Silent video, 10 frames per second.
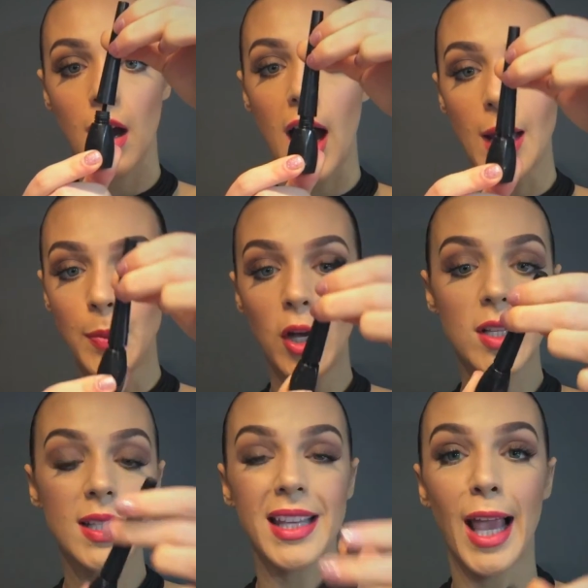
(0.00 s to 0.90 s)
I
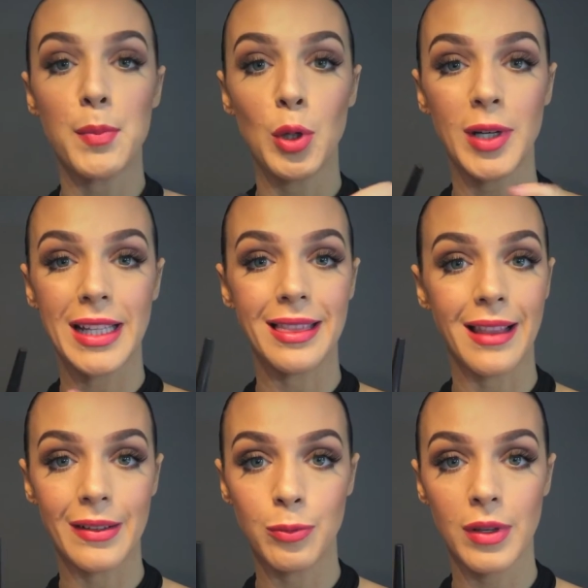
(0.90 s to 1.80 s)
personally am not in
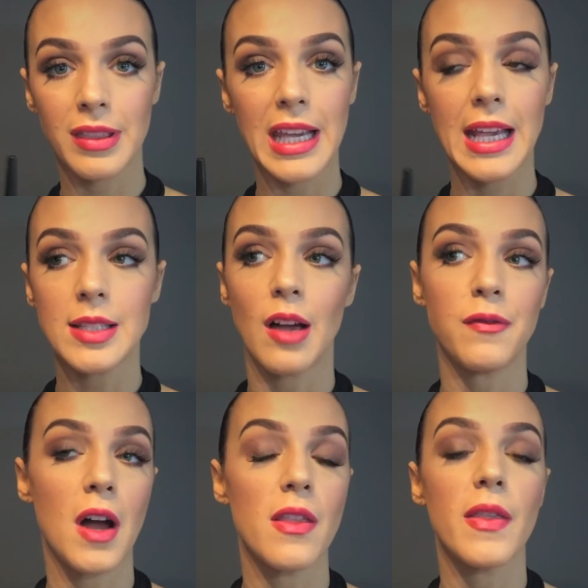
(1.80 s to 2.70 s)
love with these. I
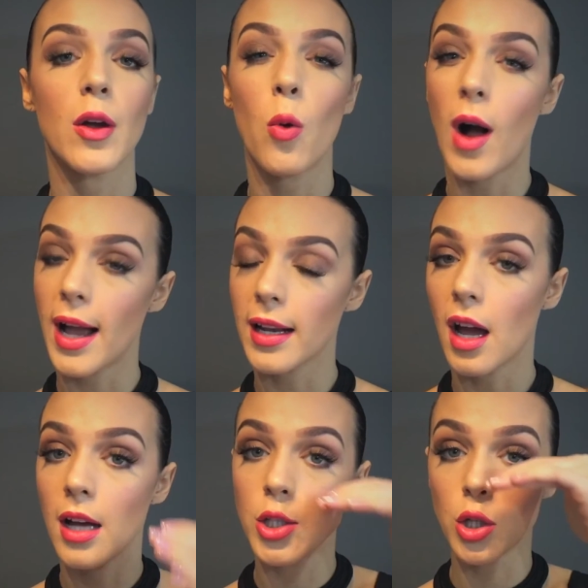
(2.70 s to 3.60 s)
find that they're quite
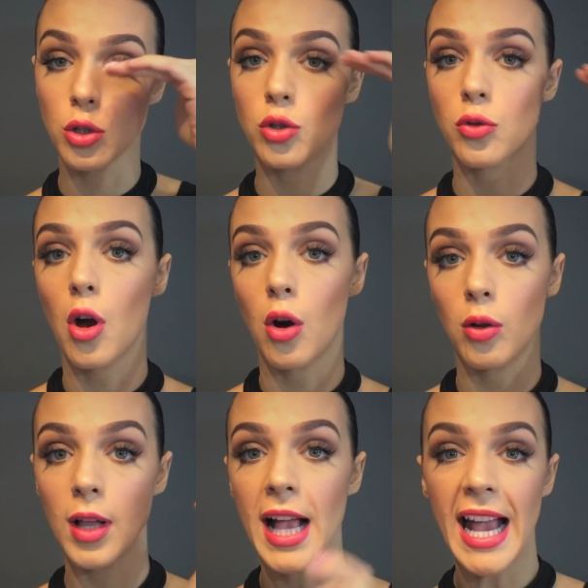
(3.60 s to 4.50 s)
hard to
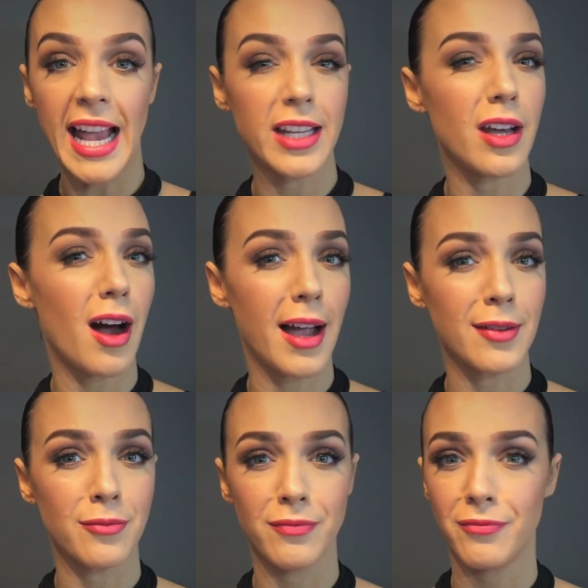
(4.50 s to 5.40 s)
control, and I
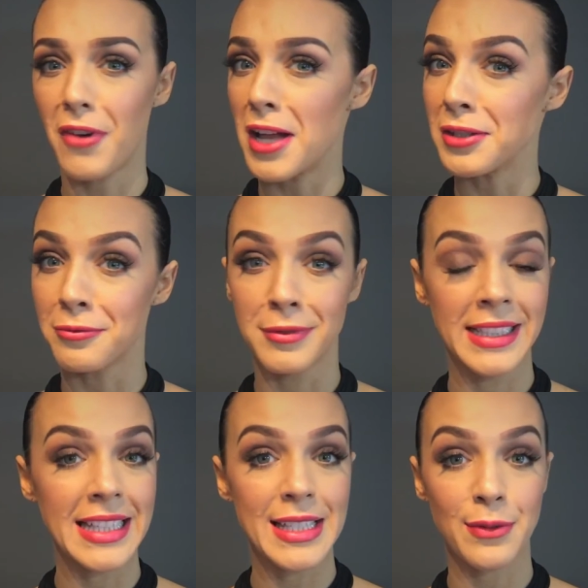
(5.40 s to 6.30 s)
find it
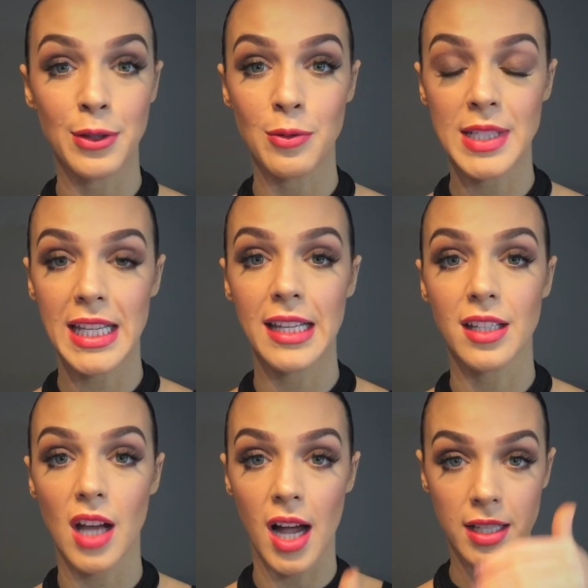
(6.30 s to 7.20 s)
really difficult to get a
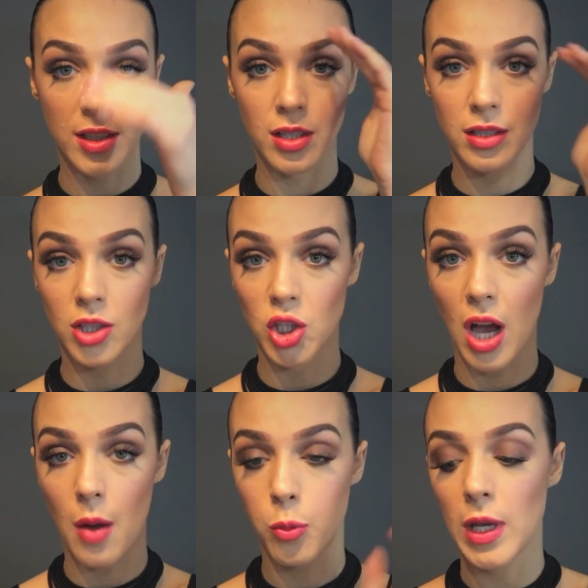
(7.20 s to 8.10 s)
nice
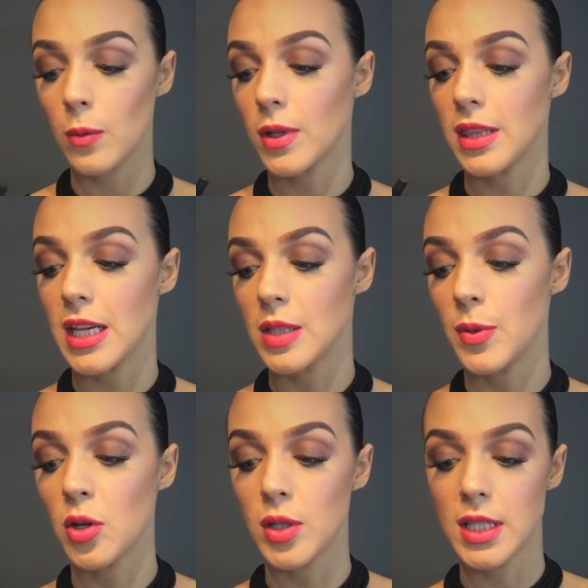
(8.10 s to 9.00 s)
sharp wing with these
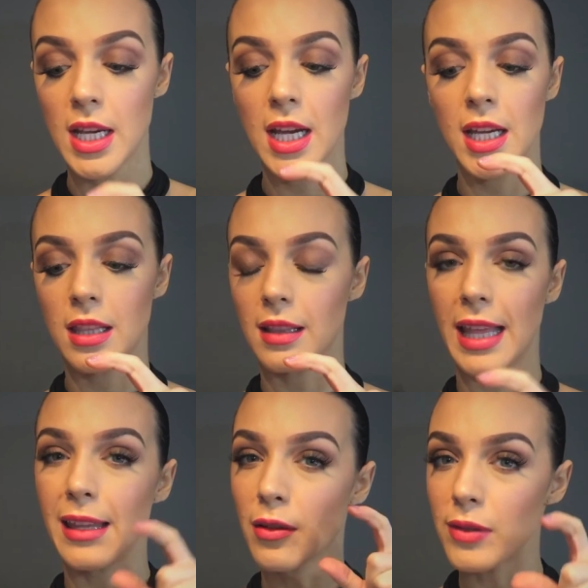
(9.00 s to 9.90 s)
because the
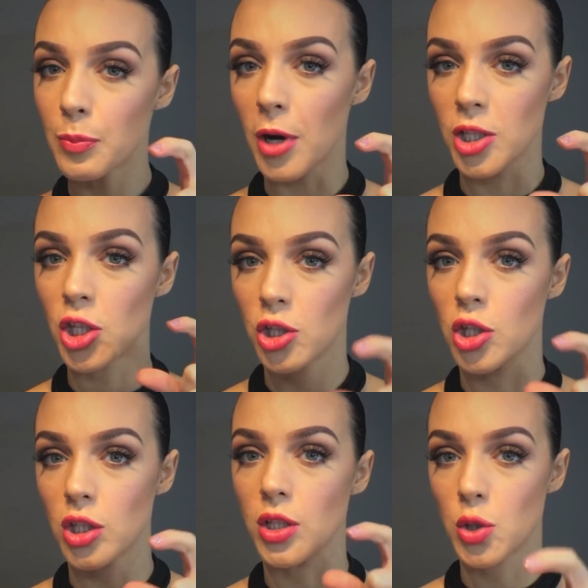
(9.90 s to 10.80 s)
length of the brush is
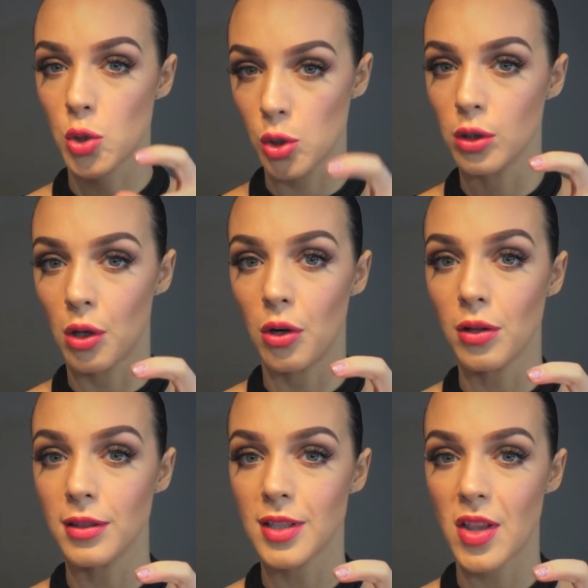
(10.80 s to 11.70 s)
usually too
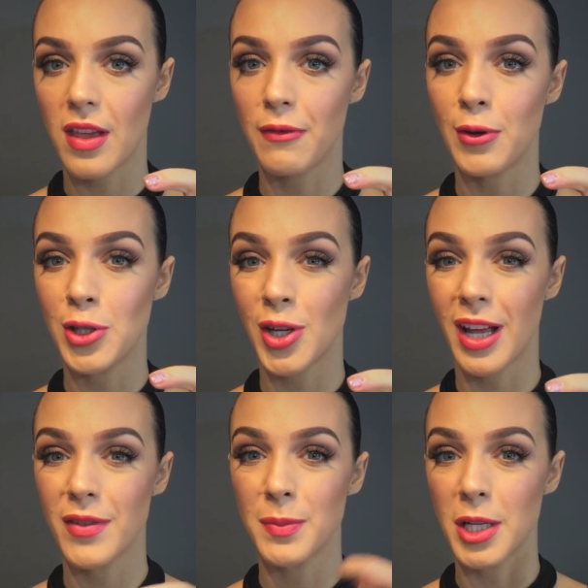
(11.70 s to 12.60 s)
long, so therefore you don't
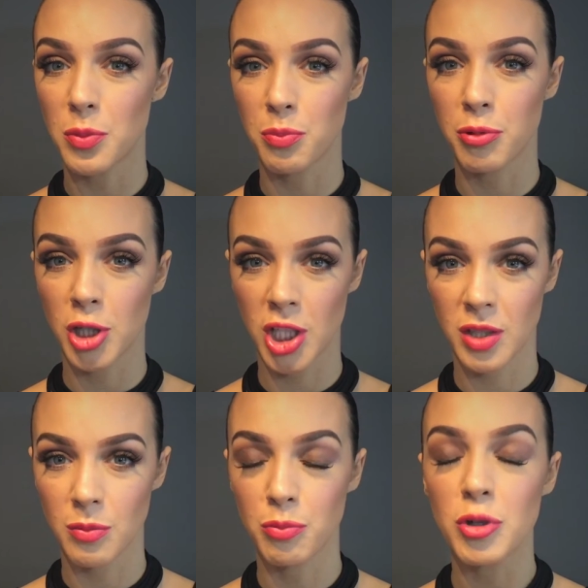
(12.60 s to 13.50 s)
have as much
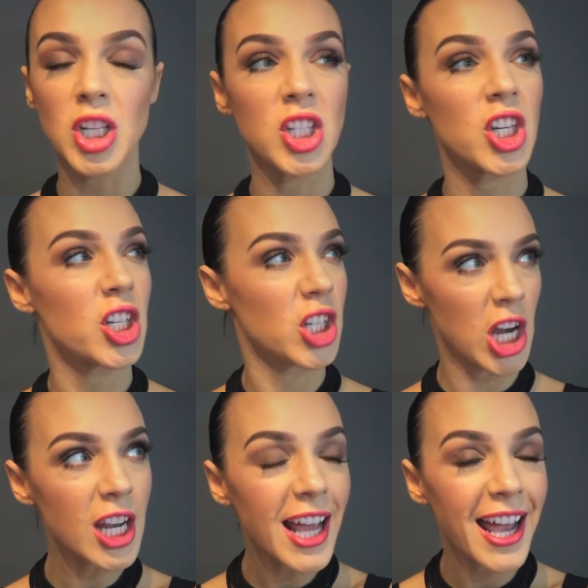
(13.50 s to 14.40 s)

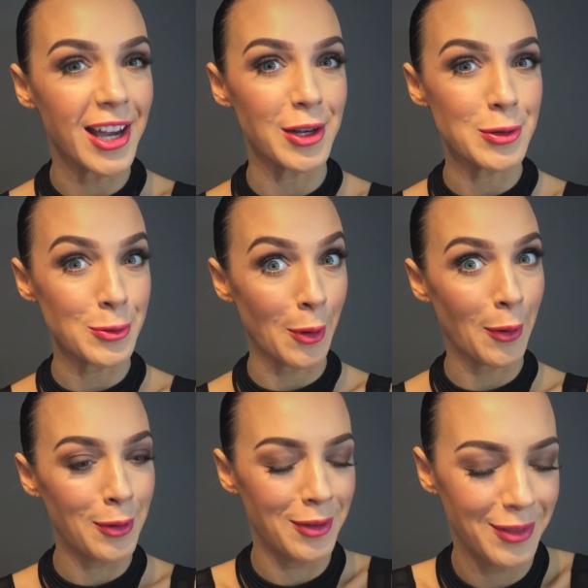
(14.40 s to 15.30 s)
precision and control.
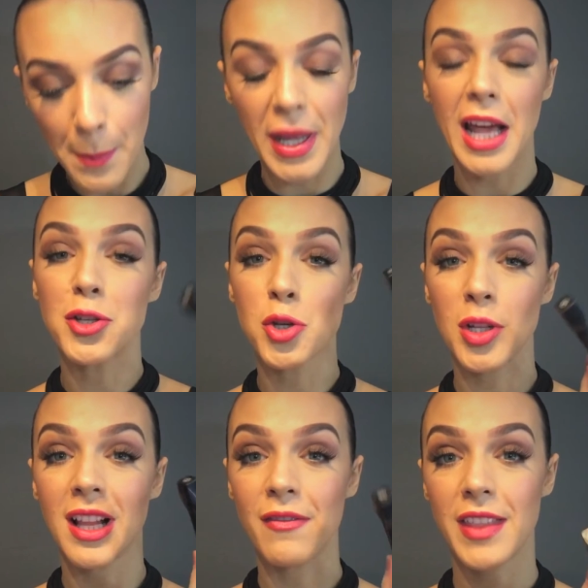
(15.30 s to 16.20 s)
But I do
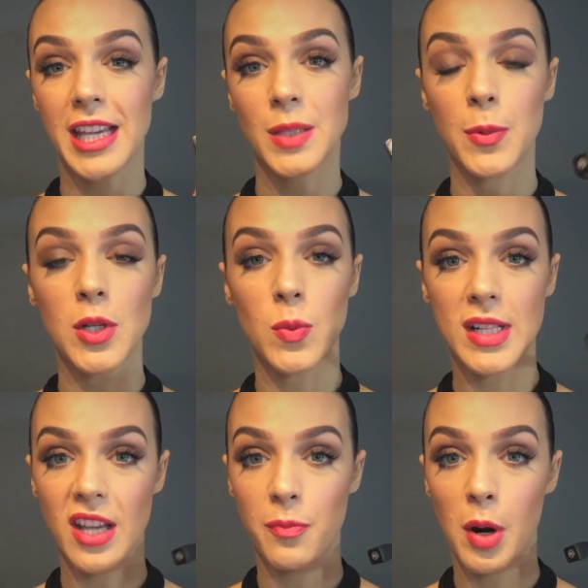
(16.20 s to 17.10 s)
love these because
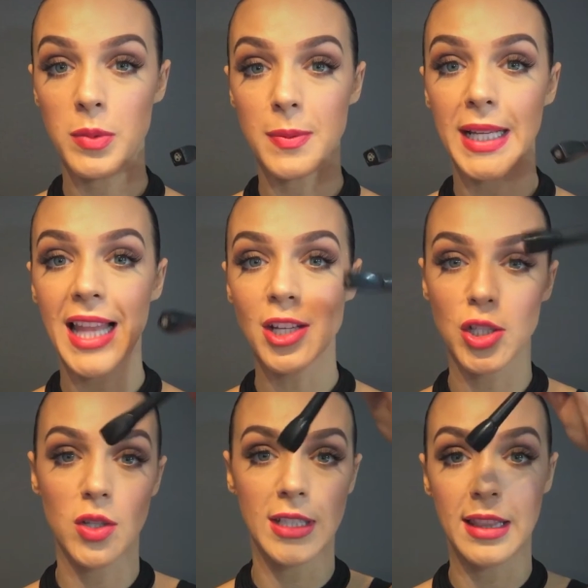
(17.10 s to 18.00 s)
once I've popped my
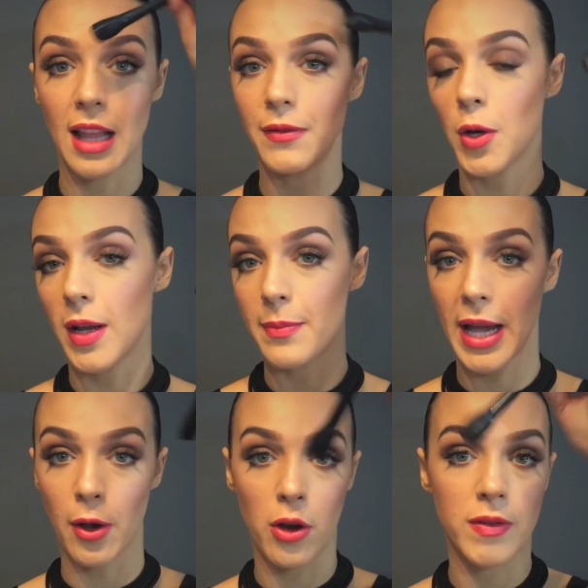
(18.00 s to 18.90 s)
lashes on, I love going
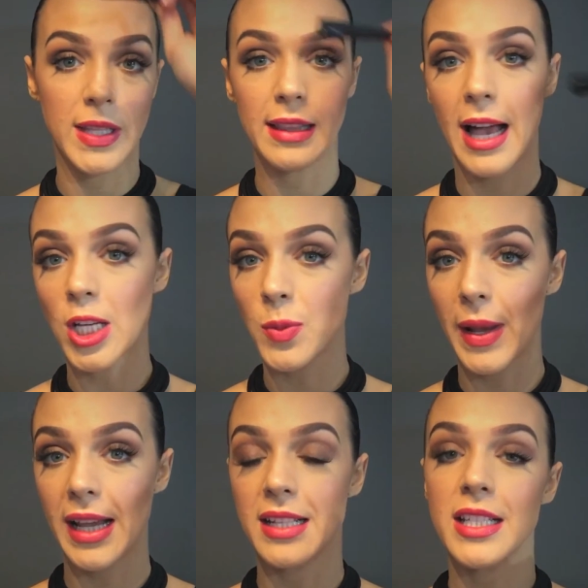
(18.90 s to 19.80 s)
back over the lash
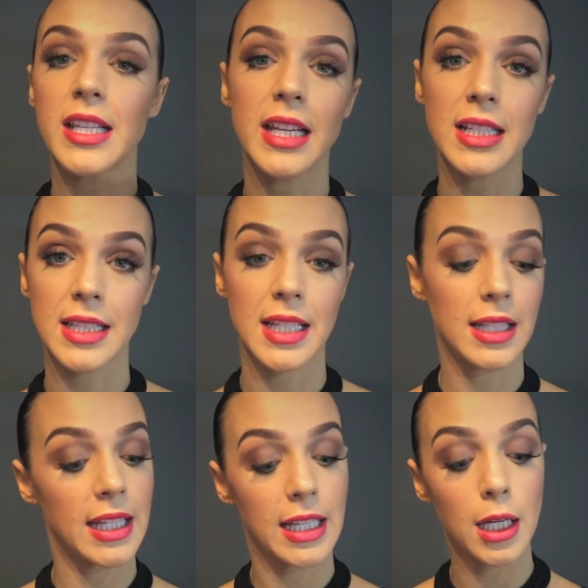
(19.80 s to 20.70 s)
band to conceal
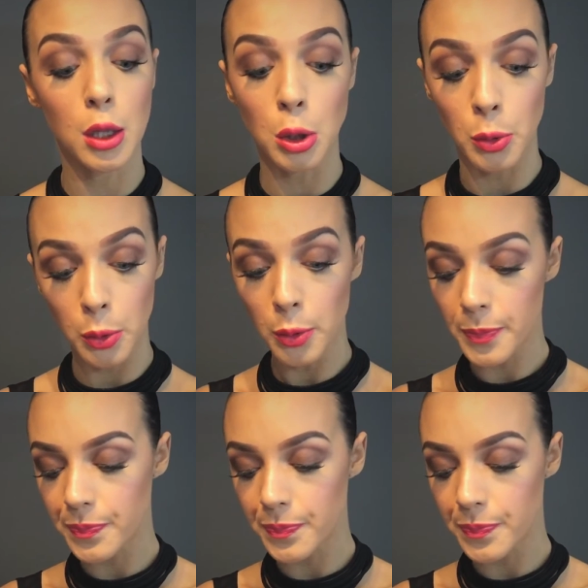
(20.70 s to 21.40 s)
any glue.